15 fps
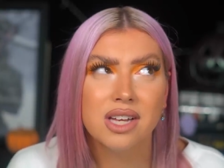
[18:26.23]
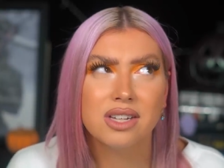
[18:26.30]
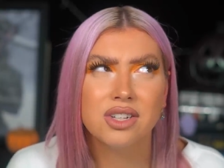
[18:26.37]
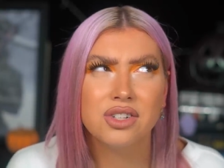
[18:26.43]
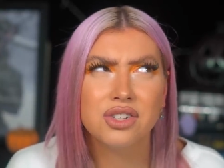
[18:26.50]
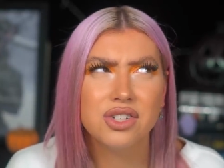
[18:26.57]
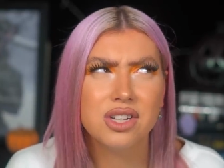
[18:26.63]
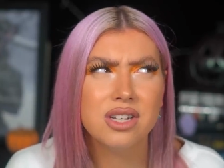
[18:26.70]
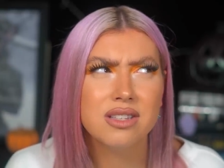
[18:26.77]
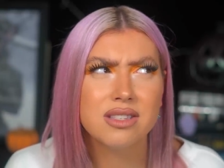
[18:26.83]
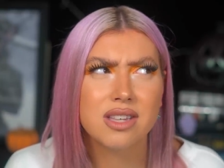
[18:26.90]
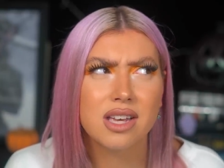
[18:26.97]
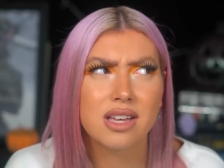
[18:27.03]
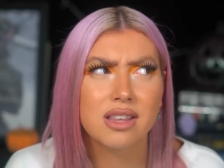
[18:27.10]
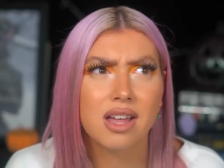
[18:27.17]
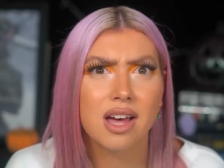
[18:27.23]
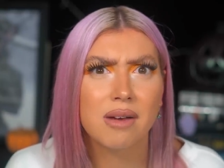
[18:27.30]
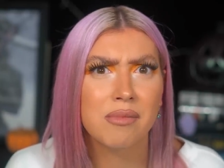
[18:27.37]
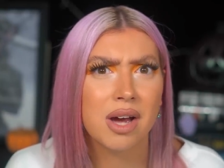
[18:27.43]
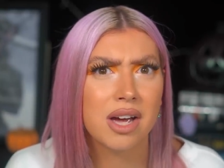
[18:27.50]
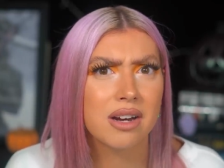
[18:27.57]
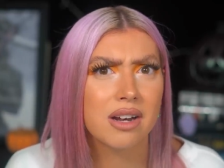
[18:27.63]
did she say that
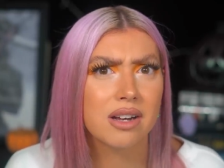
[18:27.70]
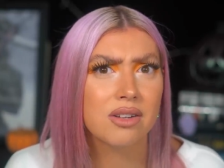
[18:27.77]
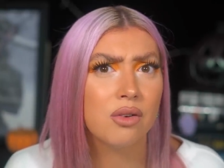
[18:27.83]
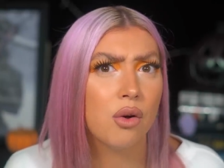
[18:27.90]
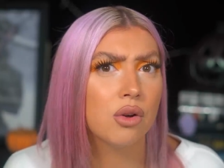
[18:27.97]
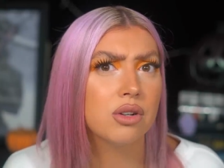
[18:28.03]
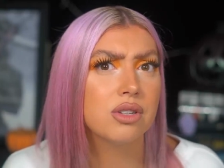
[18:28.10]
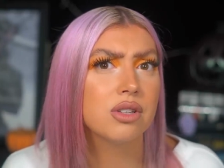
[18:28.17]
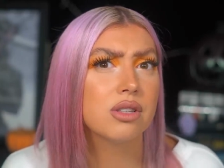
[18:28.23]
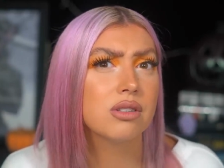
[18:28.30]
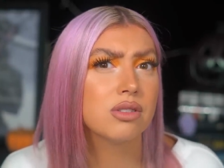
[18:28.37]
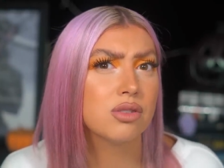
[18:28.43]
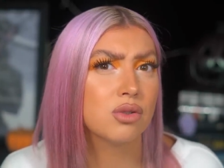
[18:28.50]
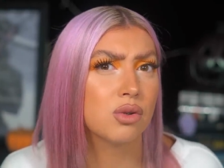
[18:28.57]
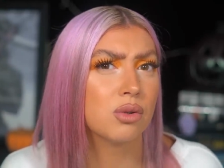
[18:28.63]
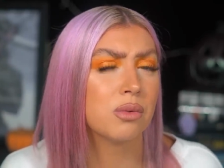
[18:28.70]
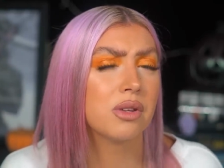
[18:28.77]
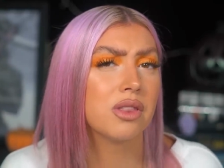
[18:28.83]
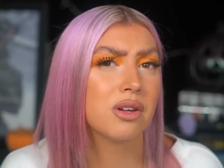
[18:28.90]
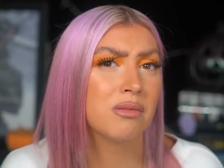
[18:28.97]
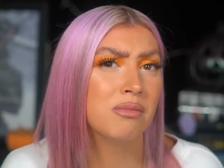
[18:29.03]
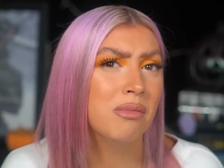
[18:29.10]
Myra had gone to the store
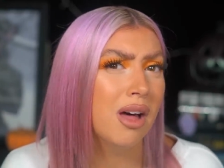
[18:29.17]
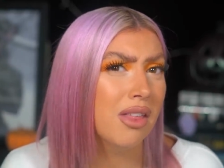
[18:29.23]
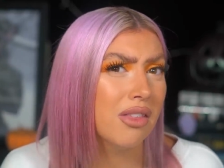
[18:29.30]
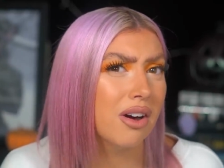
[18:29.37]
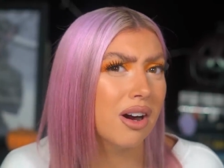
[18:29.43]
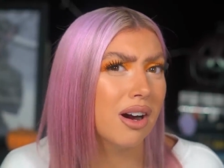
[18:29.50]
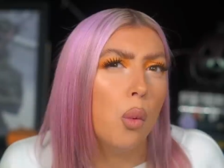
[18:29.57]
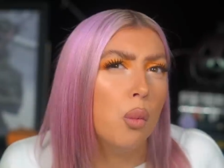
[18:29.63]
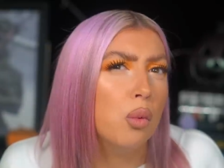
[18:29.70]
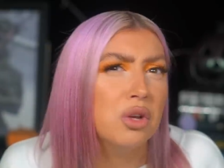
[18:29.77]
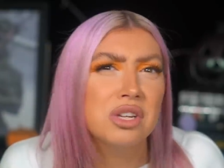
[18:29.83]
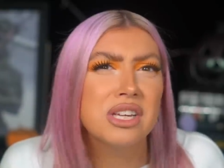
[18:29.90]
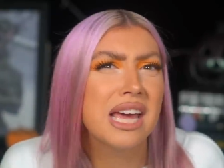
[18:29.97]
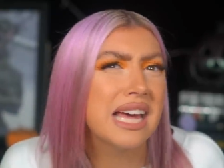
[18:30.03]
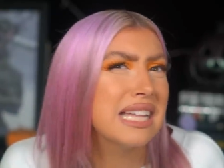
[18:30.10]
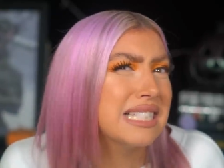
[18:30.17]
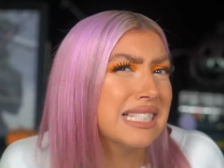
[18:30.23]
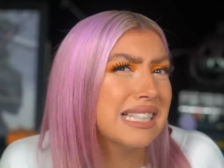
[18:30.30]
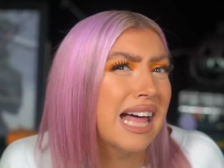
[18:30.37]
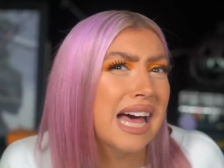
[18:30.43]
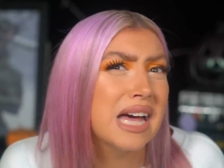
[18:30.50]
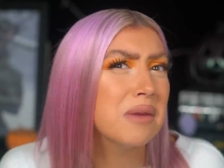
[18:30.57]
with her mother? Would kids
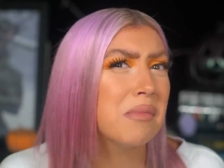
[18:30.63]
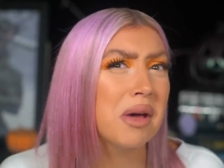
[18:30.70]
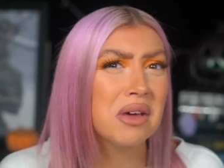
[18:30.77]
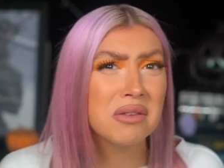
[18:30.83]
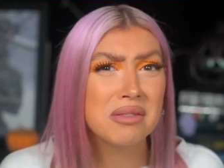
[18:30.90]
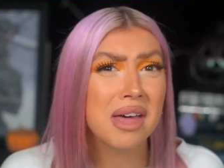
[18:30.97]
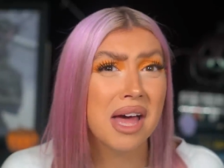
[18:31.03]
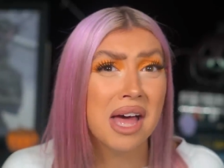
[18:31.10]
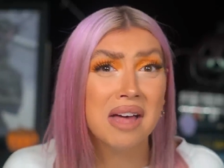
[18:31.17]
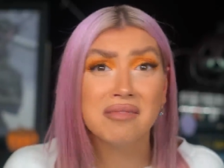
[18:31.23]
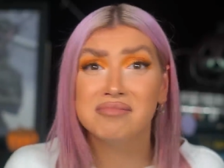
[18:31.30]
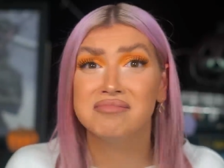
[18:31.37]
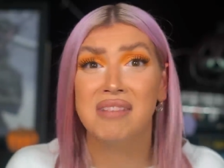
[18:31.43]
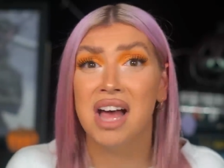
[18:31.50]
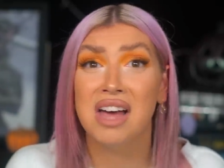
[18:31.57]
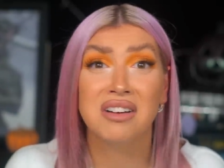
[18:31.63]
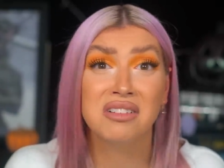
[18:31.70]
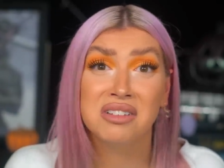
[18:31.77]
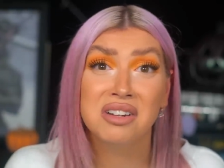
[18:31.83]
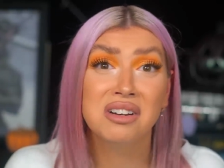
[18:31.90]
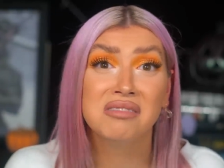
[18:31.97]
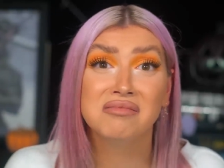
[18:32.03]
lie about that? I
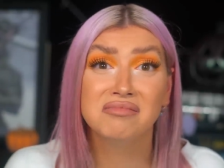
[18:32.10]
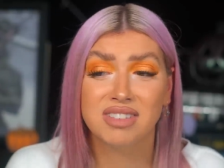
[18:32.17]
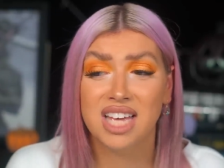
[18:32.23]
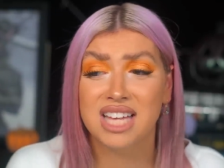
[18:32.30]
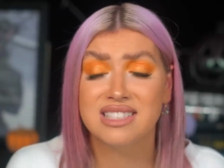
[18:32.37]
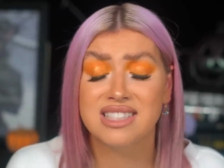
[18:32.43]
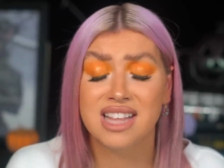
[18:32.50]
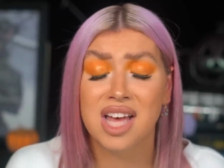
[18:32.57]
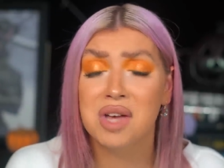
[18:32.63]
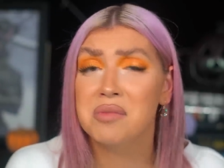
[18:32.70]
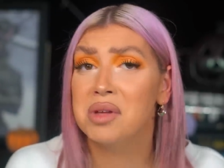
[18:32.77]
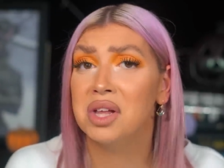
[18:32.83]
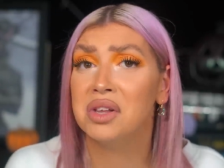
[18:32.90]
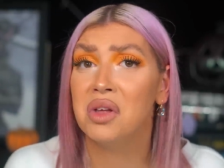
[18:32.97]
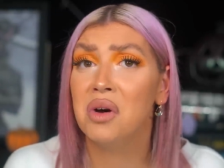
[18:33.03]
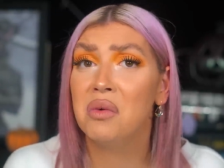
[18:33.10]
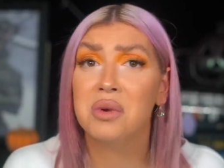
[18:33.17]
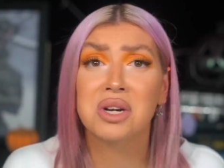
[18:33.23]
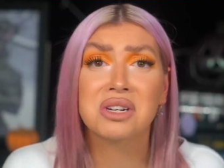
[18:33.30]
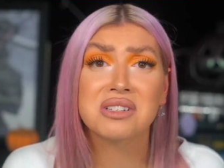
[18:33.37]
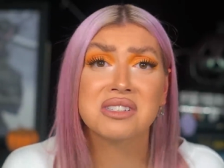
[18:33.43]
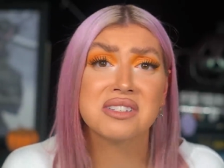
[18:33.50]
don't know. Kids lie about a lot of
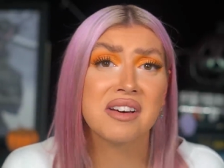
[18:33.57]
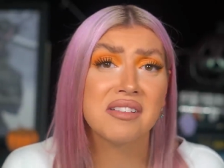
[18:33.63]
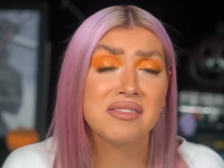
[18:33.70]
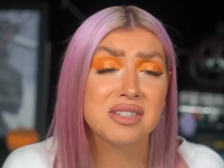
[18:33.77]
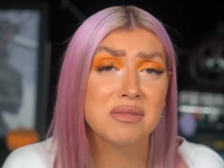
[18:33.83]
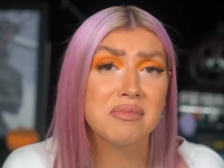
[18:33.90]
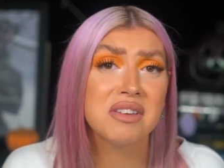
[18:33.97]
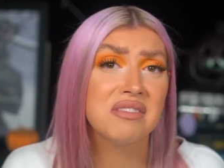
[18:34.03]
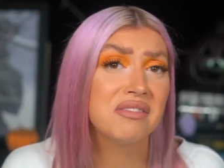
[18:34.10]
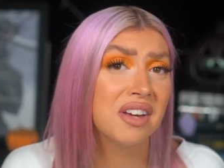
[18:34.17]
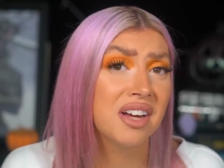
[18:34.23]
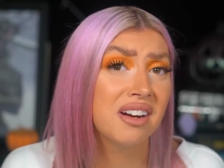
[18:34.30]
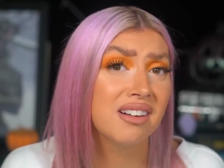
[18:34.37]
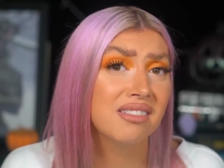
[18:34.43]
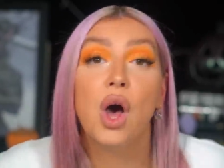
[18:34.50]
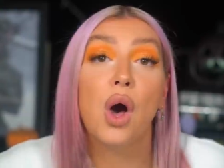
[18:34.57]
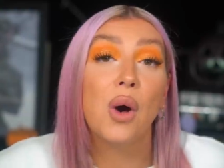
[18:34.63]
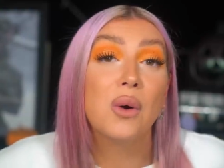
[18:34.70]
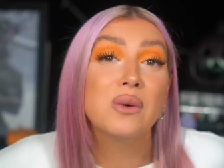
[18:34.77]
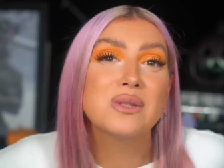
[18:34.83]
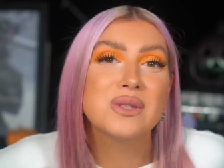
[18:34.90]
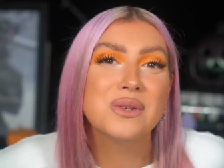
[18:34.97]
weird stuff, to be fair.
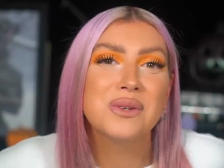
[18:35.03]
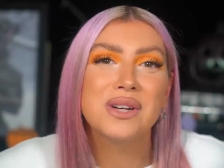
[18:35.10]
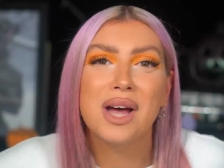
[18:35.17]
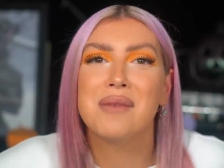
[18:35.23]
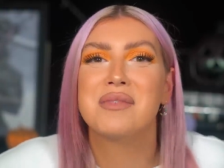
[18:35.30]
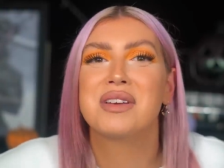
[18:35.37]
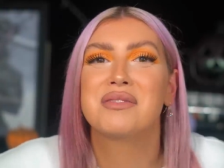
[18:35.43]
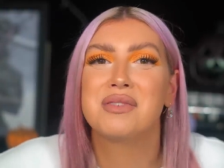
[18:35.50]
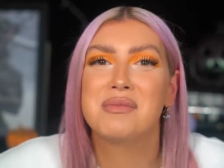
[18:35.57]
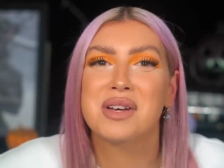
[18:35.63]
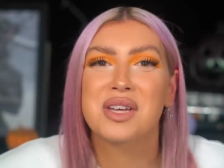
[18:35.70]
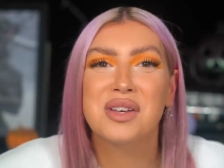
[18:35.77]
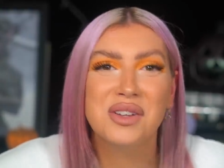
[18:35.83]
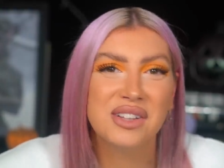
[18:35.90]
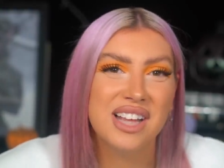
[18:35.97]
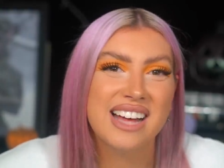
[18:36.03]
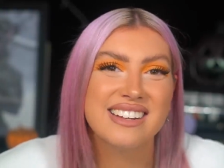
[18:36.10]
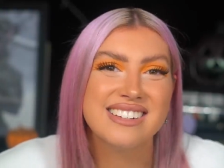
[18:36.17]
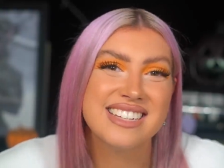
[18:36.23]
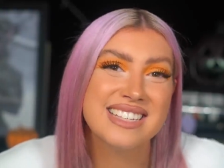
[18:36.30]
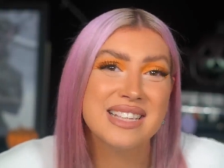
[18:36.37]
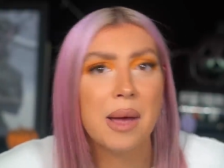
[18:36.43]
Also, coming from a cool
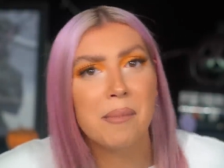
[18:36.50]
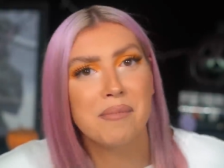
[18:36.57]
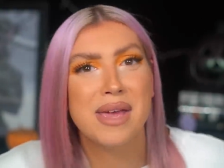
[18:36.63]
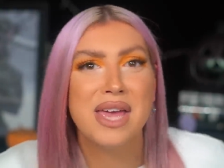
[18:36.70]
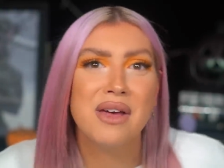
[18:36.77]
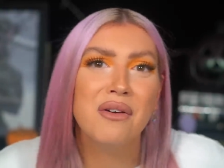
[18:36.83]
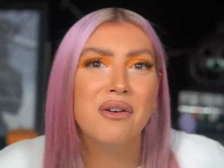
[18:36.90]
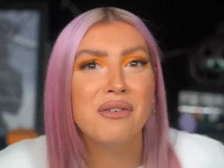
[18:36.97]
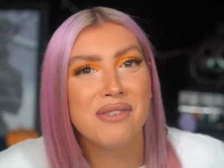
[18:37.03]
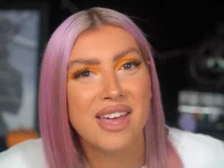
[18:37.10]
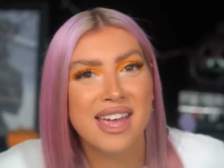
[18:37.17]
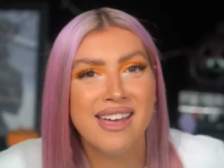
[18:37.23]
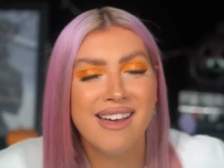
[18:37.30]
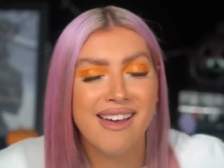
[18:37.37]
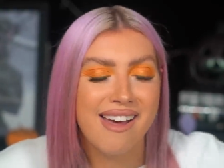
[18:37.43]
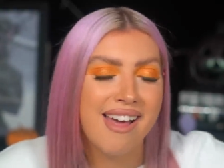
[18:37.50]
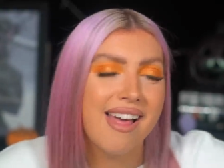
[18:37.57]
auntie's P O V,